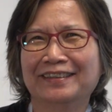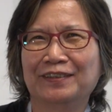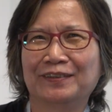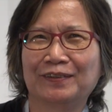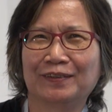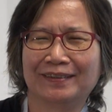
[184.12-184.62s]

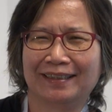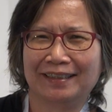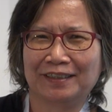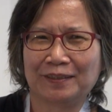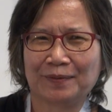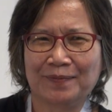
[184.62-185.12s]
so,
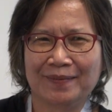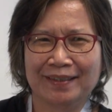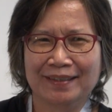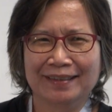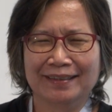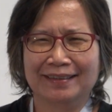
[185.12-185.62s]
uh,
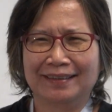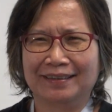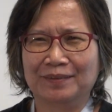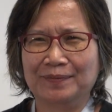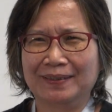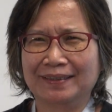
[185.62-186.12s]

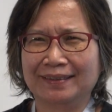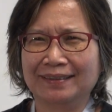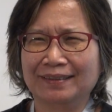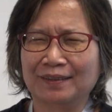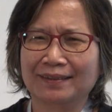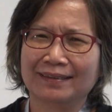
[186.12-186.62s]

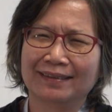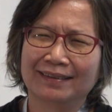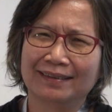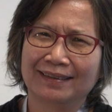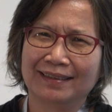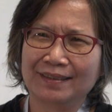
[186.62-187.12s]
because
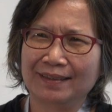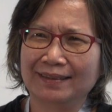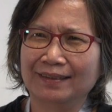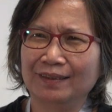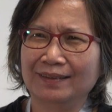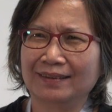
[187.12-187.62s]
uh, I
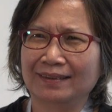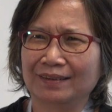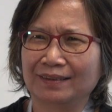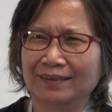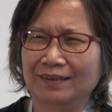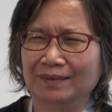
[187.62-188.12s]
think,
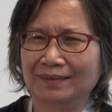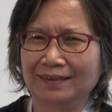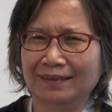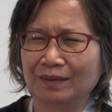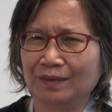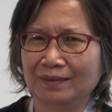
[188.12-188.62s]
uh,
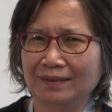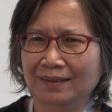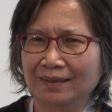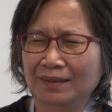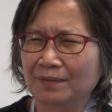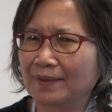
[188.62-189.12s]
you know,
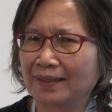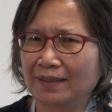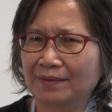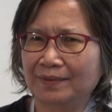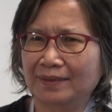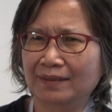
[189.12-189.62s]

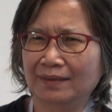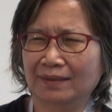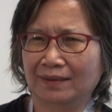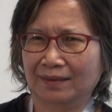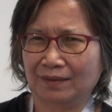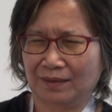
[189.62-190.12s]

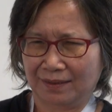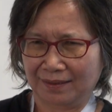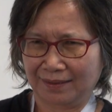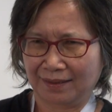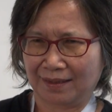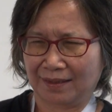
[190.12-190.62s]
whatever,
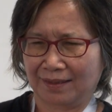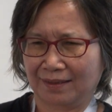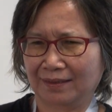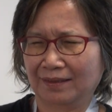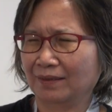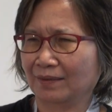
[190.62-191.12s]

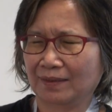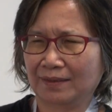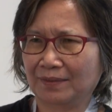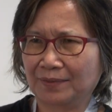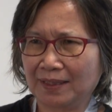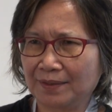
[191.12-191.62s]
you
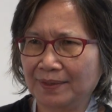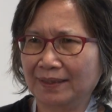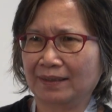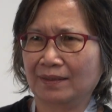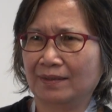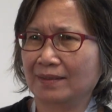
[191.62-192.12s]
know, whatever
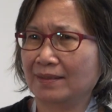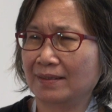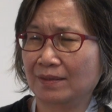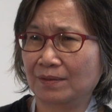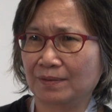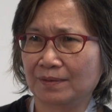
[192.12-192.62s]

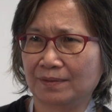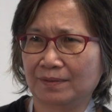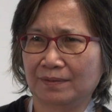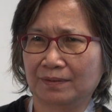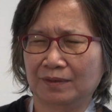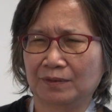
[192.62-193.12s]
technology
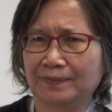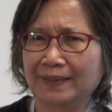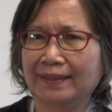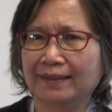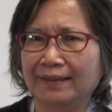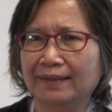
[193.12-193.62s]
you, you
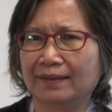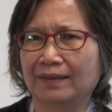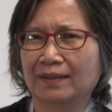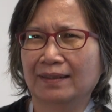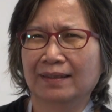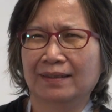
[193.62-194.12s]
bring
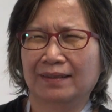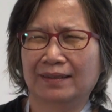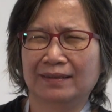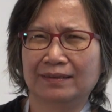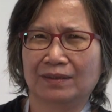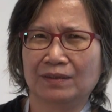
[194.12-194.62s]
in,
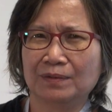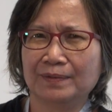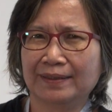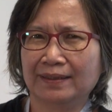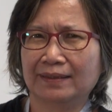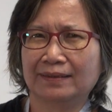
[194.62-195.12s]
there's
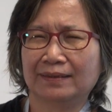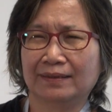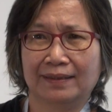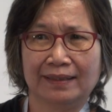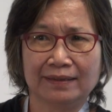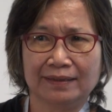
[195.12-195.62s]
always
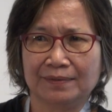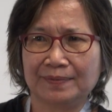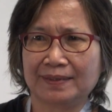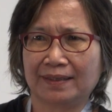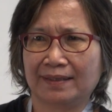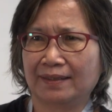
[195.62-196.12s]
a negative
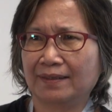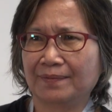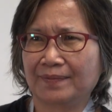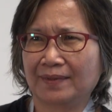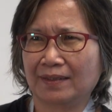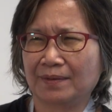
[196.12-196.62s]
side
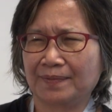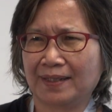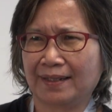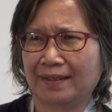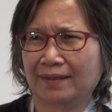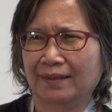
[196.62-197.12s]
of
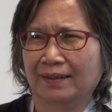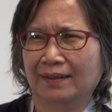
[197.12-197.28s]
that.